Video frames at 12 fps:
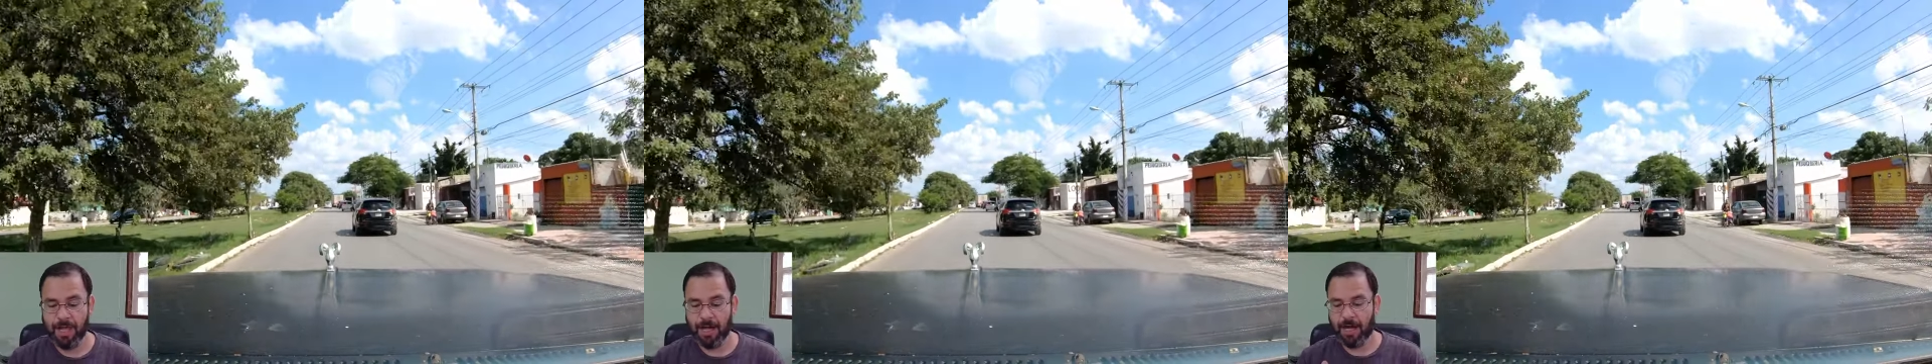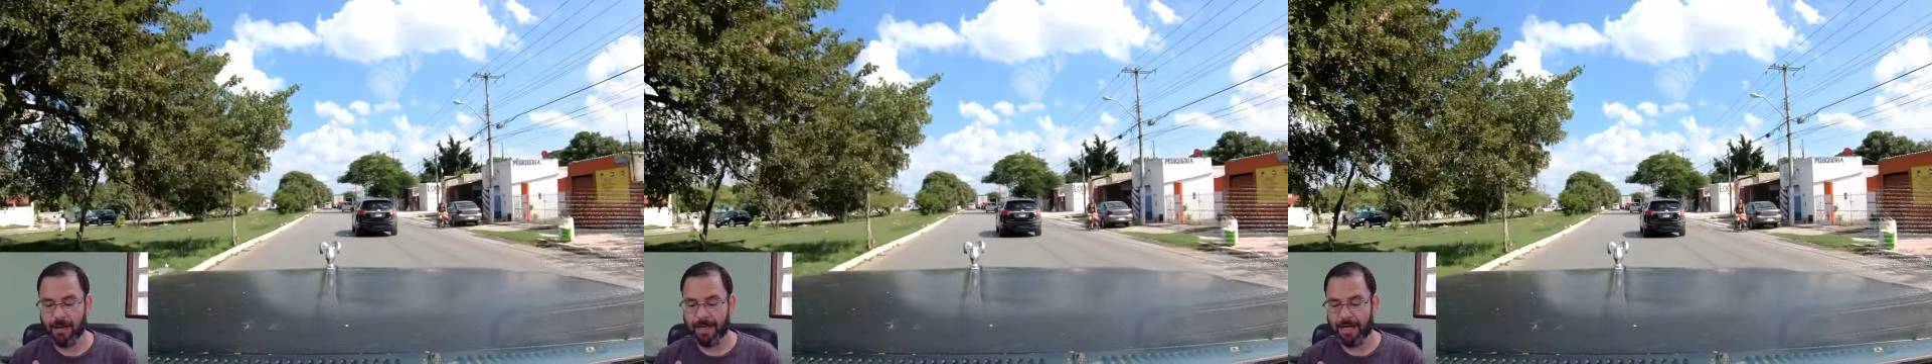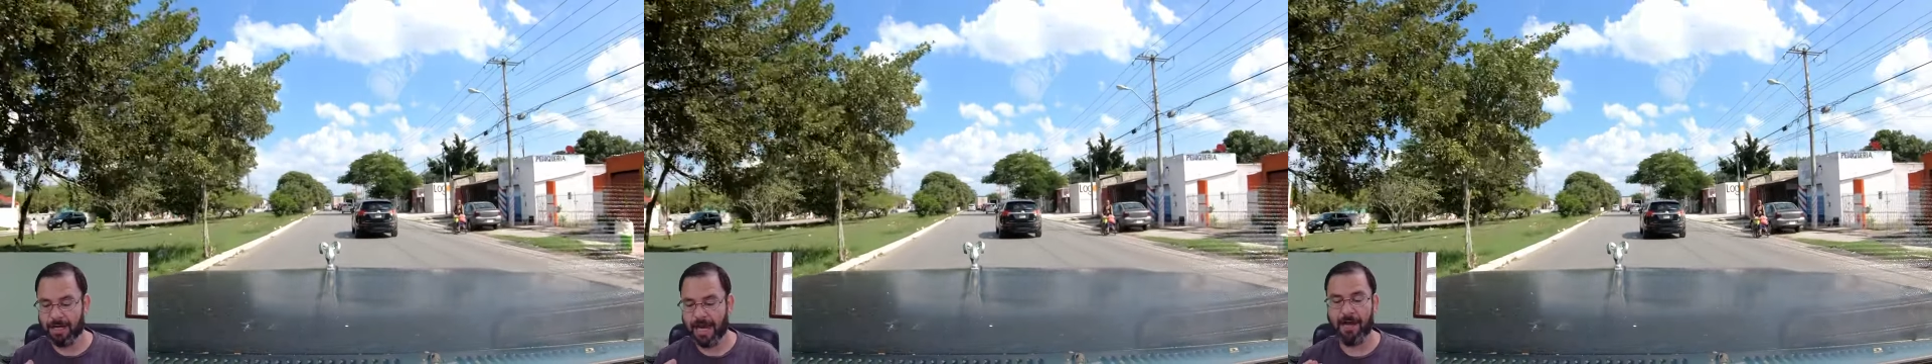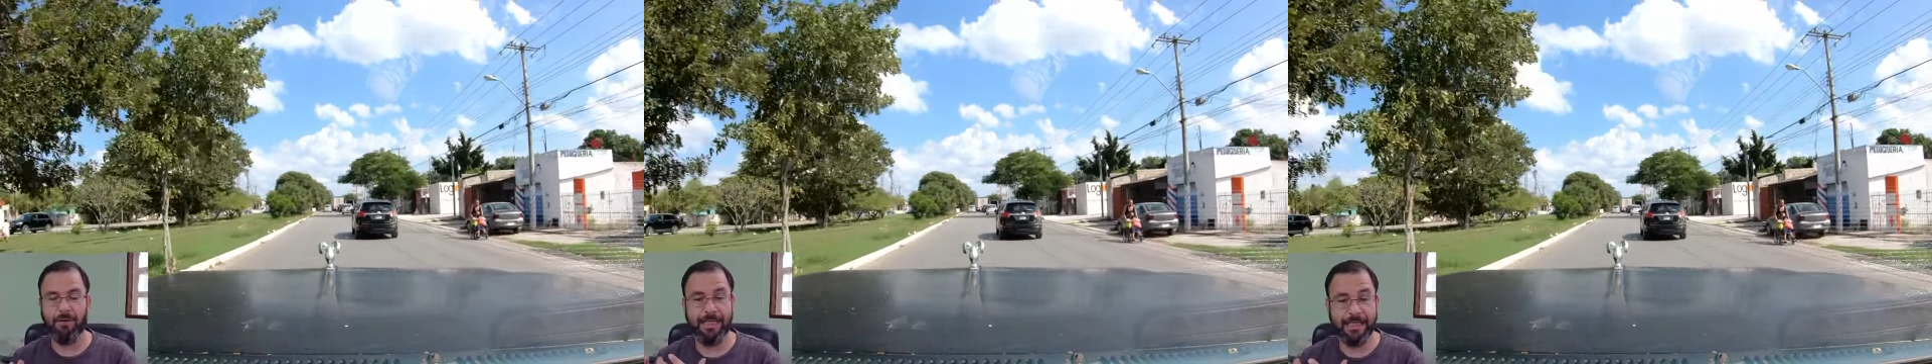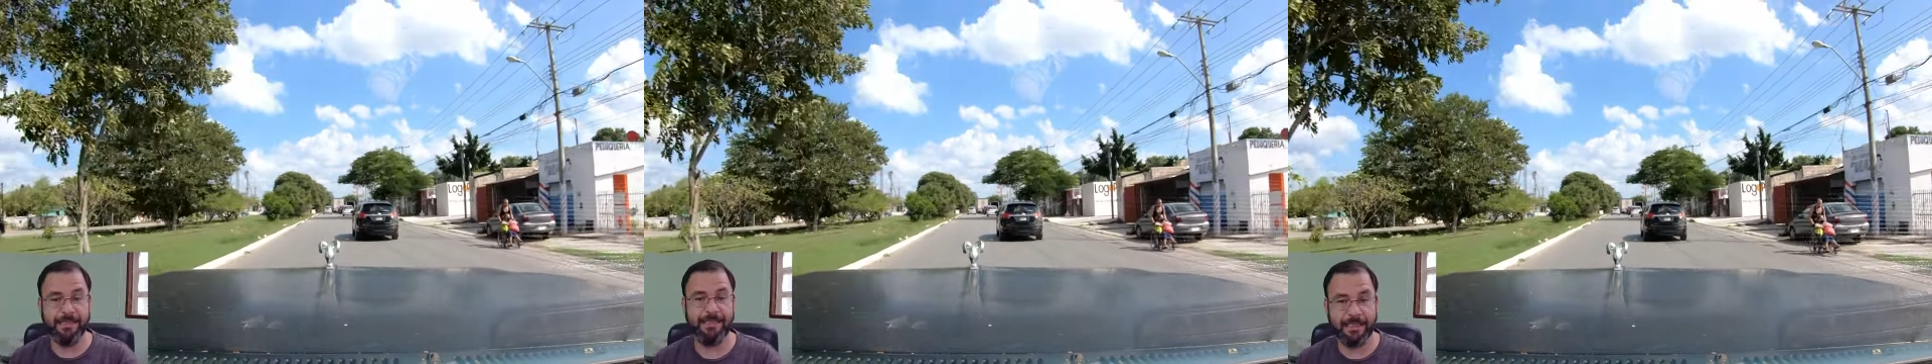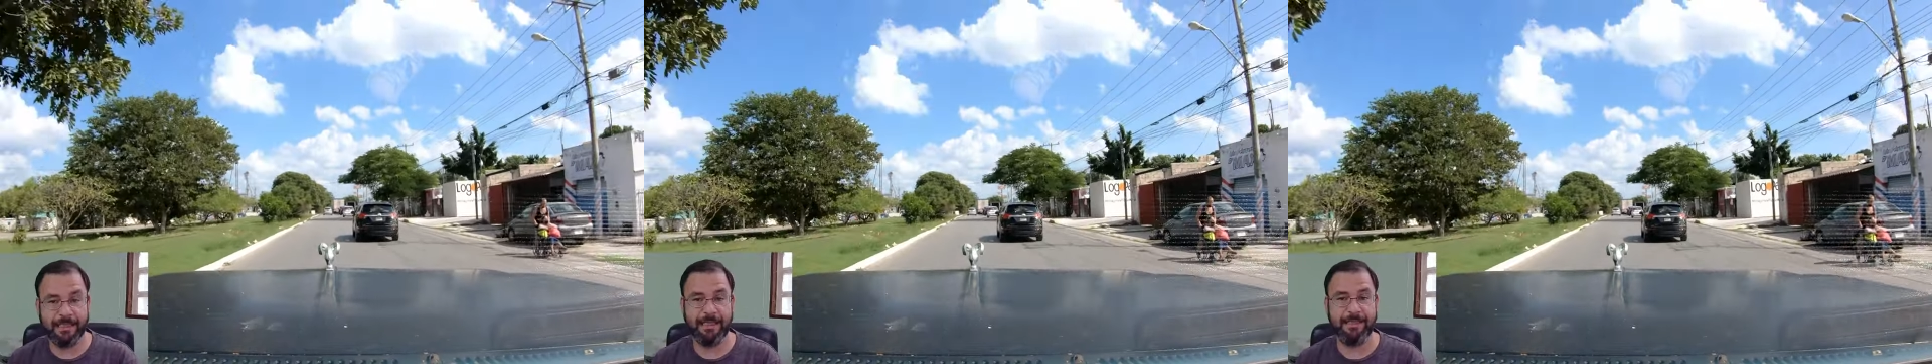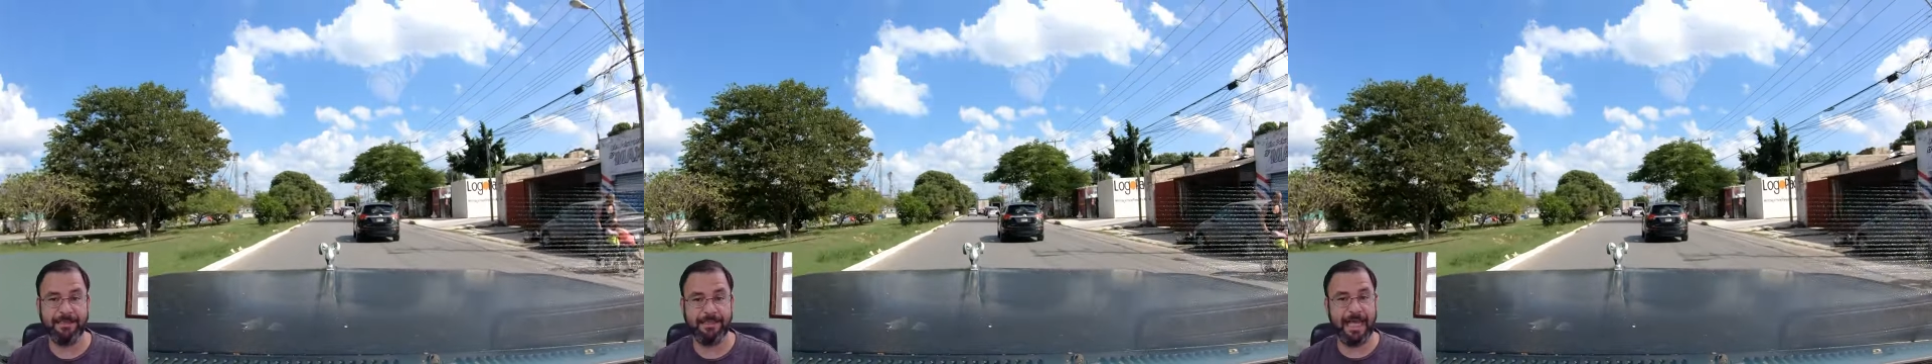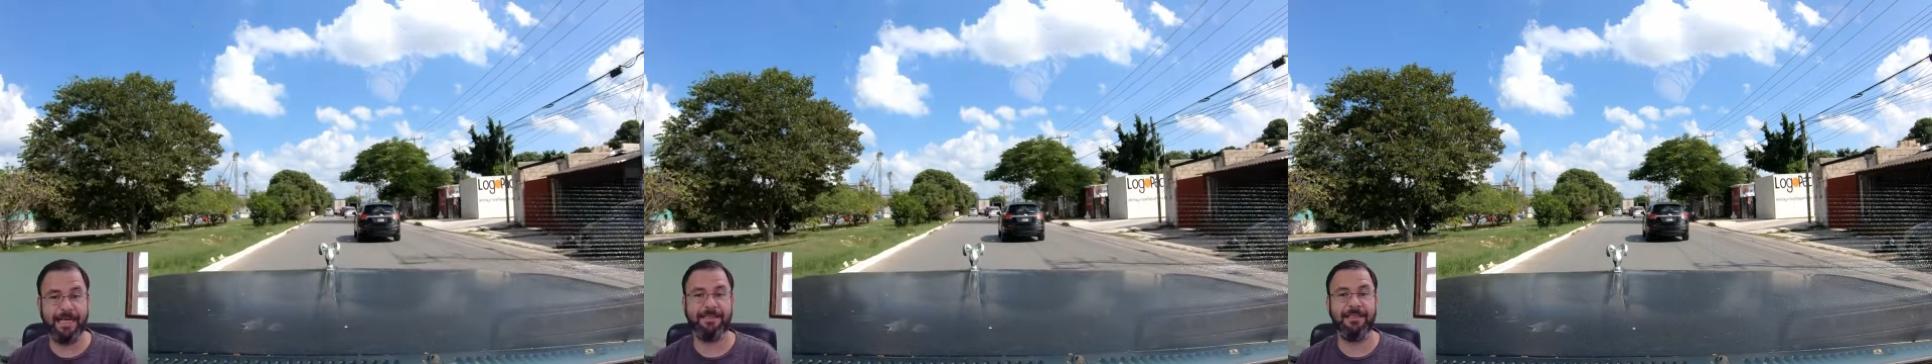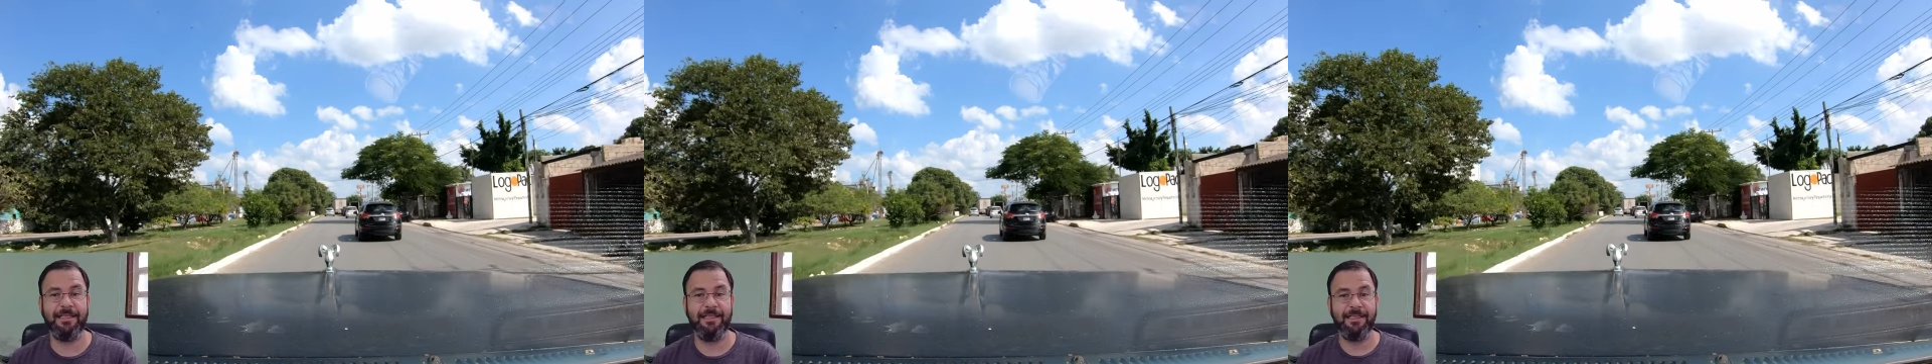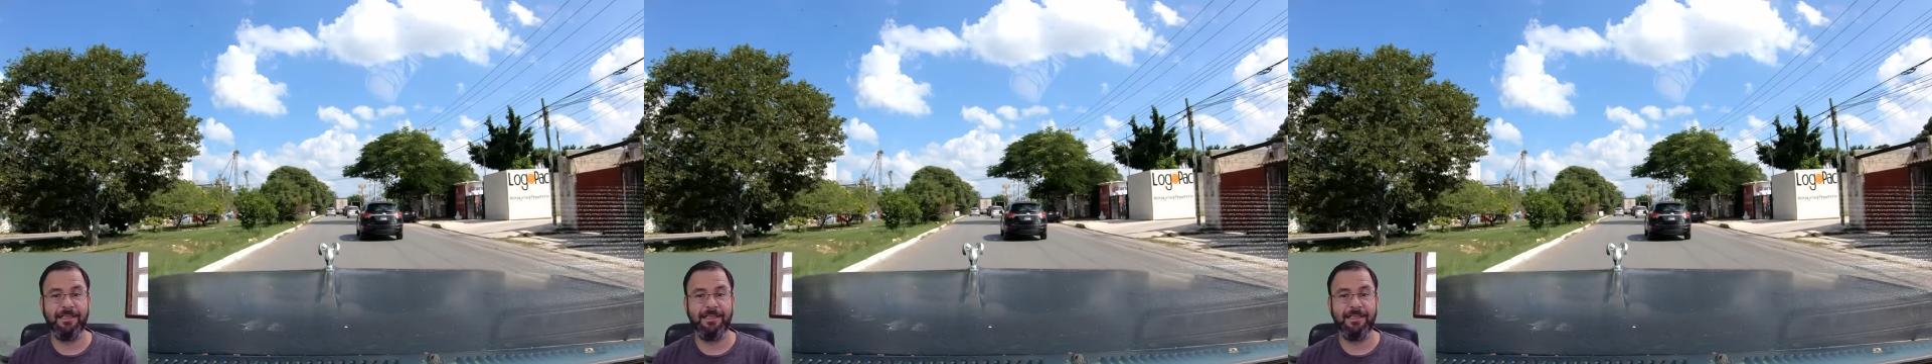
about how easy it is to actually,